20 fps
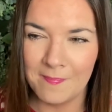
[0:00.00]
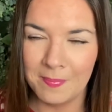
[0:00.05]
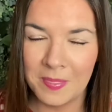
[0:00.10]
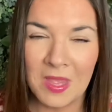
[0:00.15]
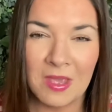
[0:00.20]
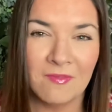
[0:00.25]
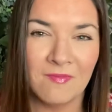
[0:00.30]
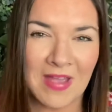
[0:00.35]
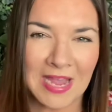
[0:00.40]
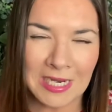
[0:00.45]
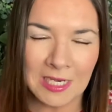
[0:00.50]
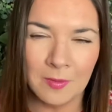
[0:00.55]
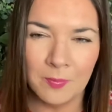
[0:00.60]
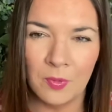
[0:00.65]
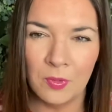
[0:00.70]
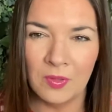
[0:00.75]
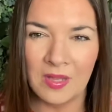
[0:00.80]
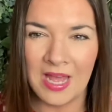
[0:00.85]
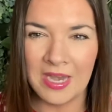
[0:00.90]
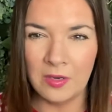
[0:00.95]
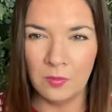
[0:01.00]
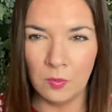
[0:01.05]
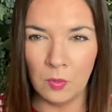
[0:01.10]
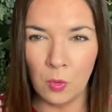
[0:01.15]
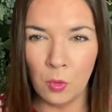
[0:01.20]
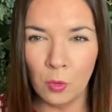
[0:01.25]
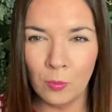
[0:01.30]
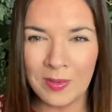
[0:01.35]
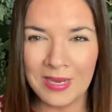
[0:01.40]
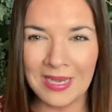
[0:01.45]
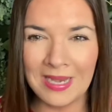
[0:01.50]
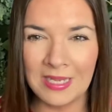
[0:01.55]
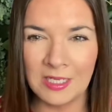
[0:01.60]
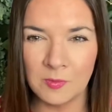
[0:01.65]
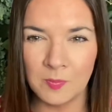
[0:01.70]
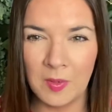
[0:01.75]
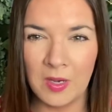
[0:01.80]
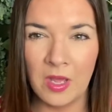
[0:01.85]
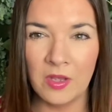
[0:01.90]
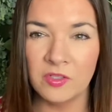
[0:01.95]
available and it will all be linked
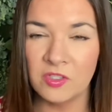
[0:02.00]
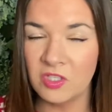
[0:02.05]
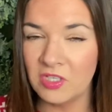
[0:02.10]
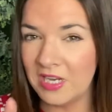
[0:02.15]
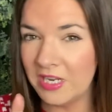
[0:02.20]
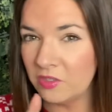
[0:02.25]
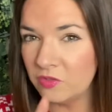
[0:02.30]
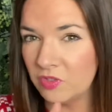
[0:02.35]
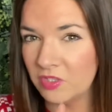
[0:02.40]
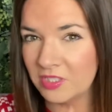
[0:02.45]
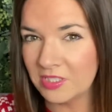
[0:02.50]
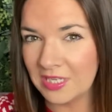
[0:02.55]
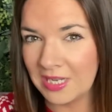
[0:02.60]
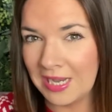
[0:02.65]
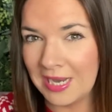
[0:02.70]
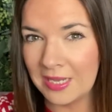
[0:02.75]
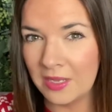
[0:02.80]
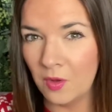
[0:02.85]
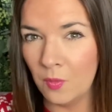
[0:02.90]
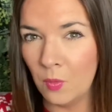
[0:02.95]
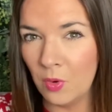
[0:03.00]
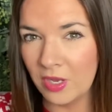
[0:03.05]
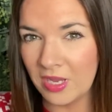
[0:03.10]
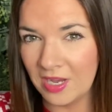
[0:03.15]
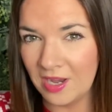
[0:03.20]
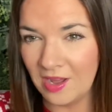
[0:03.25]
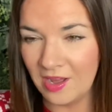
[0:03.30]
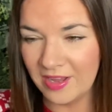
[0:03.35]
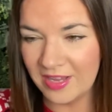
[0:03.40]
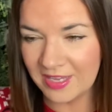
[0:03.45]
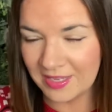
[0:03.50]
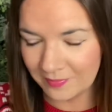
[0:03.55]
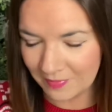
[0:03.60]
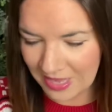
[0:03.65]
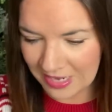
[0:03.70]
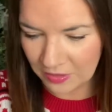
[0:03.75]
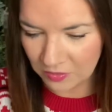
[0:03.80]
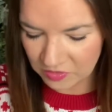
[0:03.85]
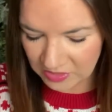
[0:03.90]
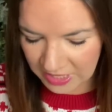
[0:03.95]
below. So you literally just click on what you like and
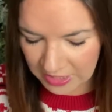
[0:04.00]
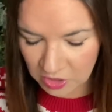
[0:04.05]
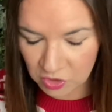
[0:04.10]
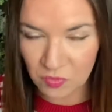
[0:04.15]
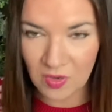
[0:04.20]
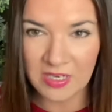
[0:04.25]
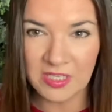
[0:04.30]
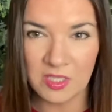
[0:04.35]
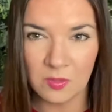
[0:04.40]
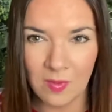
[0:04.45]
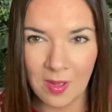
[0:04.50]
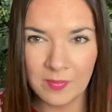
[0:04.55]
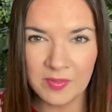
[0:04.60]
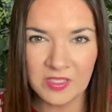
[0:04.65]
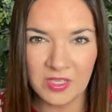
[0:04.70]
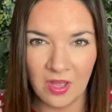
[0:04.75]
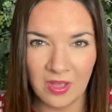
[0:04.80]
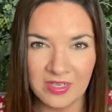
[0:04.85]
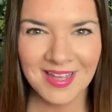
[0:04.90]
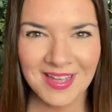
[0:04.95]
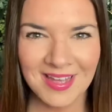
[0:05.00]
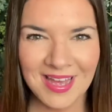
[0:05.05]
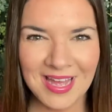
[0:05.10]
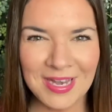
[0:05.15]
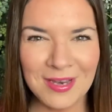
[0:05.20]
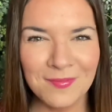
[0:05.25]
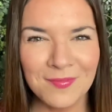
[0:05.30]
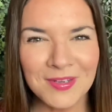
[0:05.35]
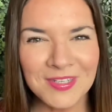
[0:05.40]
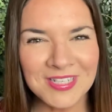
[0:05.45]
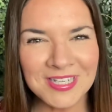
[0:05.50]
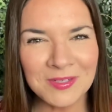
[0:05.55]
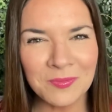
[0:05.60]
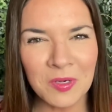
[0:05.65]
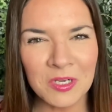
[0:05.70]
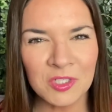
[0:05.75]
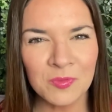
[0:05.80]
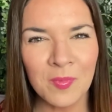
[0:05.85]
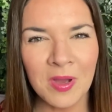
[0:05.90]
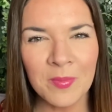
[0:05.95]
it'll take you straight to the website. And if you did
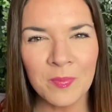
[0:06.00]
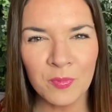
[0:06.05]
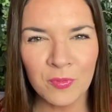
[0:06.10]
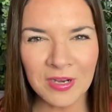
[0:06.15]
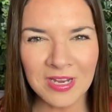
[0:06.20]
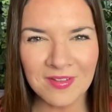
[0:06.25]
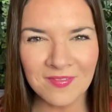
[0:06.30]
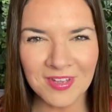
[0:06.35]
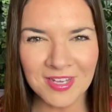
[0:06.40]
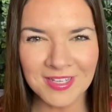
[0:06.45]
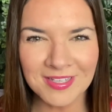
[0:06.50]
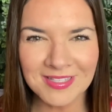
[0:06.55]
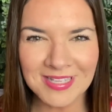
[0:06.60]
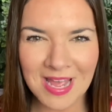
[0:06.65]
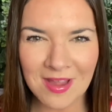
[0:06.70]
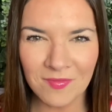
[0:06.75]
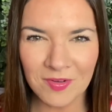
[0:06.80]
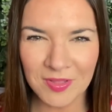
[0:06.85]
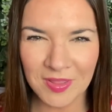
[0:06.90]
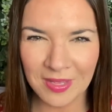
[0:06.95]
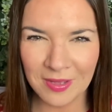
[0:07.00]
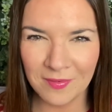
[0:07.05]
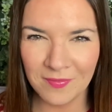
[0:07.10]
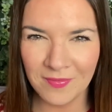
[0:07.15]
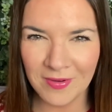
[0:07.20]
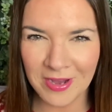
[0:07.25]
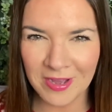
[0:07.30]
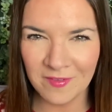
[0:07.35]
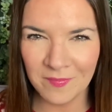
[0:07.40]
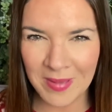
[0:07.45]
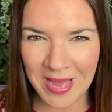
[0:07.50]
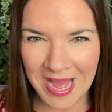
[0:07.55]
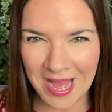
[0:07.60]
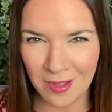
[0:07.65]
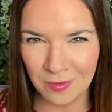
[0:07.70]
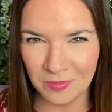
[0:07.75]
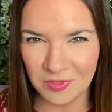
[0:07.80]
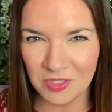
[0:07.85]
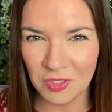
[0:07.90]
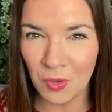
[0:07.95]
watch my previous Everything
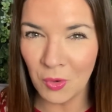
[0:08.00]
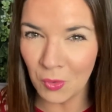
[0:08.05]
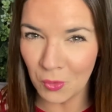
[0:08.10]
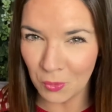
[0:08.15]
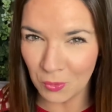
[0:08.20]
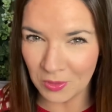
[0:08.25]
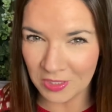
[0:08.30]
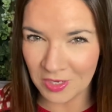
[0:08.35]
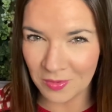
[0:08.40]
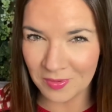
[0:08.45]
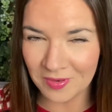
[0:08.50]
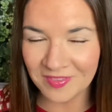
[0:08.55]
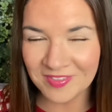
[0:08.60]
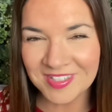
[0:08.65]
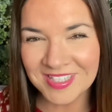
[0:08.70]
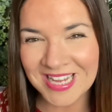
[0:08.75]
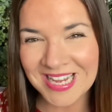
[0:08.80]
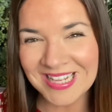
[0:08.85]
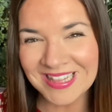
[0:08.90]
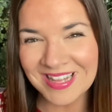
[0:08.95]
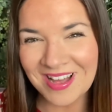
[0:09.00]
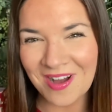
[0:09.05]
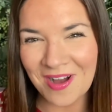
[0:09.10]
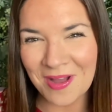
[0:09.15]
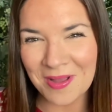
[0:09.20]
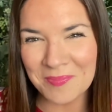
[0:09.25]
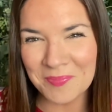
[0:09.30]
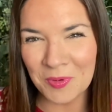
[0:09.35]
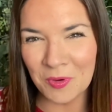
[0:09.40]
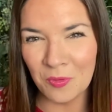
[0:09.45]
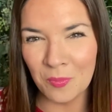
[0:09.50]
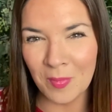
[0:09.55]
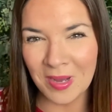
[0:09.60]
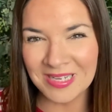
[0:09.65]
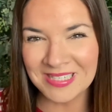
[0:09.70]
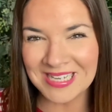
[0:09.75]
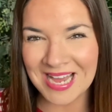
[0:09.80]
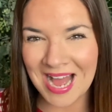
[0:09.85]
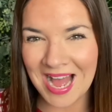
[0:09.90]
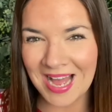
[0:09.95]
£5 haul, you will have seen that I bought my
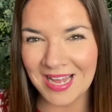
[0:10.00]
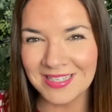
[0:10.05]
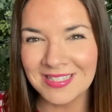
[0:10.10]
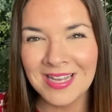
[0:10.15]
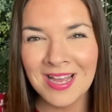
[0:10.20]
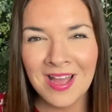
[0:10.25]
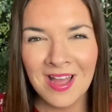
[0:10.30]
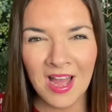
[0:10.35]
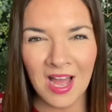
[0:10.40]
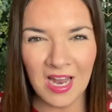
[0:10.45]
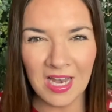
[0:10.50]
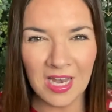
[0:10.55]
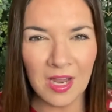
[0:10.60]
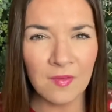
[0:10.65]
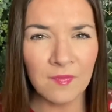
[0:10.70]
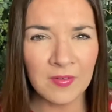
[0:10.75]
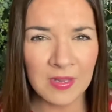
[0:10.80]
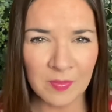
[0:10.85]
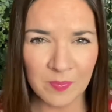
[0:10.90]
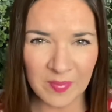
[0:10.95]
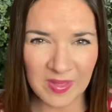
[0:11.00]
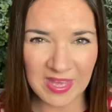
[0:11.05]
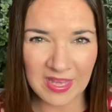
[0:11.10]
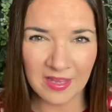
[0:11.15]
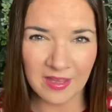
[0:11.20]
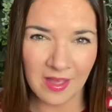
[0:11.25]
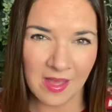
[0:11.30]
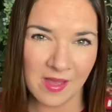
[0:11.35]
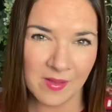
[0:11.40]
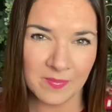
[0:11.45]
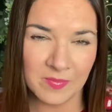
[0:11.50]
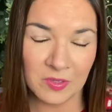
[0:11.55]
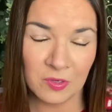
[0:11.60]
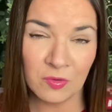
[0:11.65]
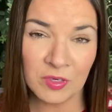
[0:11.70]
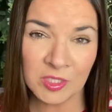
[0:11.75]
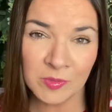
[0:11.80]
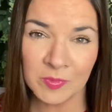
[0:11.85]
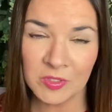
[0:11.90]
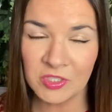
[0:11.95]
dad a lovely big
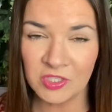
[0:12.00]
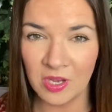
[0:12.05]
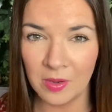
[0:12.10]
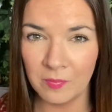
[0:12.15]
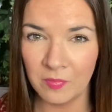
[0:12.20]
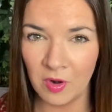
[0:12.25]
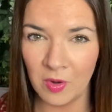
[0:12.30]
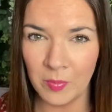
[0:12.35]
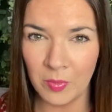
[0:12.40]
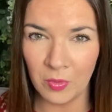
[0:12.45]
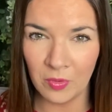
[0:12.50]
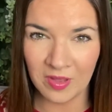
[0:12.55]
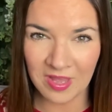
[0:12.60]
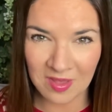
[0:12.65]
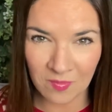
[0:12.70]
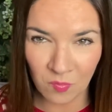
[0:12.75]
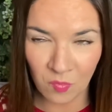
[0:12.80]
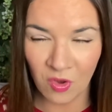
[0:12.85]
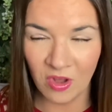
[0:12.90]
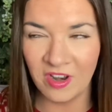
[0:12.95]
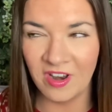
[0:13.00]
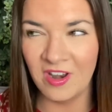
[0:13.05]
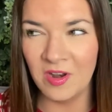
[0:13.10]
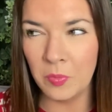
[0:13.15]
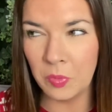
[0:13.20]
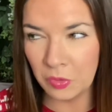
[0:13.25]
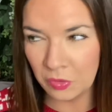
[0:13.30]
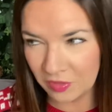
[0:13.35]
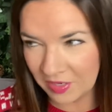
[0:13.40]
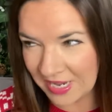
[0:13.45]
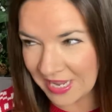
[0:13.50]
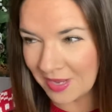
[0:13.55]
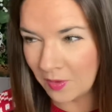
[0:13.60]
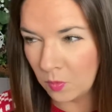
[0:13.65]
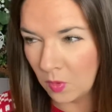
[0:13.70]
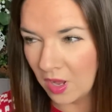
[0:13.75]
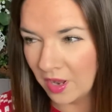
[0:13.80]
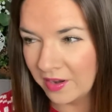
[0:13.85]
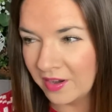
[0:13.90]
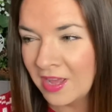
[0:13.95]
Christmas jumper. I bought him one and I bought Lee
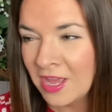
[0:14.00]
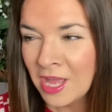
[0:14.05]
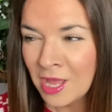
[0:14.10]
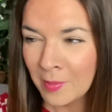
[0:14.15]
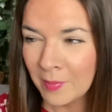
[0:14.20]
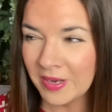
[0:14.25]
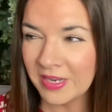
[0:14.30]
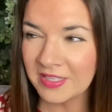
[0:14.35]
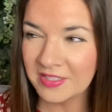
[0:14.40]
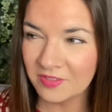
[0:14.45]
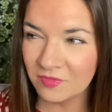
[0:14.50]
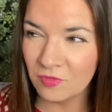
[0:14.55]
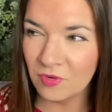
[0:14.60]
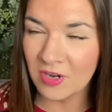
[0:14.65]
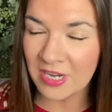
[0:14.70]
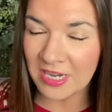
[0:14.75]
one, but it's really,